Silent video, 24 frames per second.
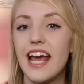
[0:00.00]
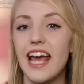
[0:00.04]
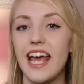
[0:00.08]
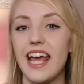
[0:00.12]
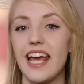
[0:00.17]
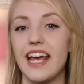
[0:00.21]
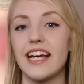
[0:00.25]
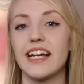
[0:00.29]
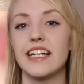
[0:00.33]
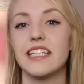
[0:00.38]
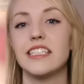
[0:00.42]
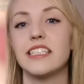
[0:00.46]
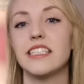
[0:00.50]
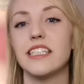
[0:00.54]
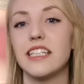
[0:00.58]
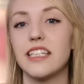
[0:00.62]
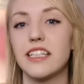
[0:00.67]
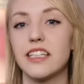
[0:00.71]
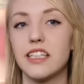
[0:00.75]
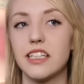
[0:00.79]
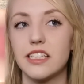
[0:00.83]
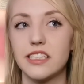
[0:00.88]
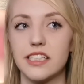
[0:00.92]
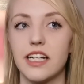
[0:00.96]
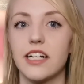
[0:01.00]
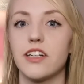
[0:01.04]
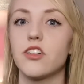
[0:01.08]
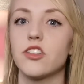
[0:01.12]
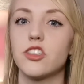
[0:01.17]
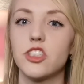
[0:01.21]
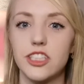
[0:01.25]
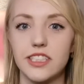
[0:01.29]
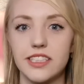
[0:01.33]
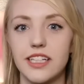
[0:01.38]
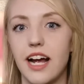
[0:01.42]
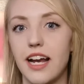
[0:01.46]
And the cycle
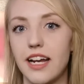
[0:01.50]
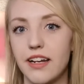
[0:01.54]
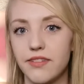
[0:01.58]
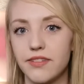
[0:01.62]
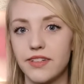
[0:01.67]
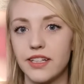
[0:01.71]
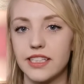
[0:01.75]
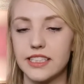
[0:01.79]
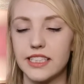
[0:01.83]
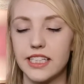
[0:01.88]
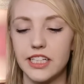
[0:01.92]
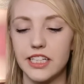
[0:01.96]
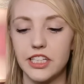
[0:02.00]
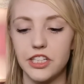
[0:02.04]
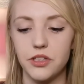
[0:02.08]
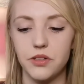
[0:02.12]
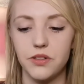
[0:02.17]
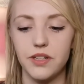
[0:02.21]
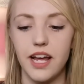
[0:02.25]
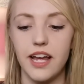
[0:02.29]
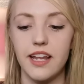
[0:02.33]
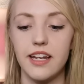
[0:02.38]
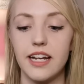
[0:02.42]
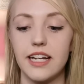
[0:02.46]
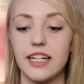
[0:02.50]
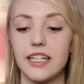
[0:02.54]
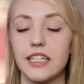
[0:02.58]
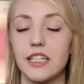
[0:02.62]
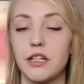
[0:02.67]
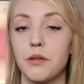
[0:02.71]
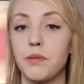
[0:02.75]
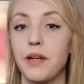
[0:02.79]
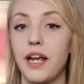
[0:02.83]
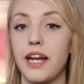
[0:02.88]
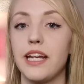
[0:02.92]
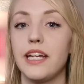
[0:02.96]
just kind of continued, and I ended
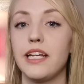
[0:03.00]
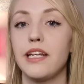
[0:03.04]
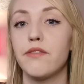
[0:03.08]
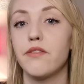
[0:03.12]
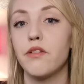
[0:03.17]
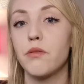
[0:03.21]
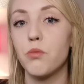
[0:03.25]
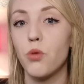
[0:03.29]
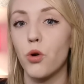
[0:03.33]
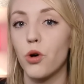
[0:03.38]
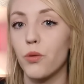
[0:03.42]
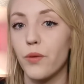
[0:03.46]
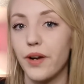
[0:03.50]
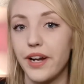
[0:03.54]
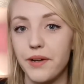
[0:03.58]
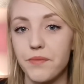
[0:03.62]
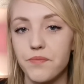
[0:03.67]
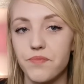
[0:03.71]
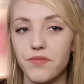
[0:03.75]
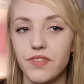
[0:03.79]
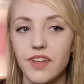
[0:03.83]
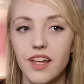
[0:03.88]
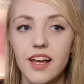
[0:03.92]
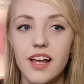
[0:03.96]
up gaining even more weight.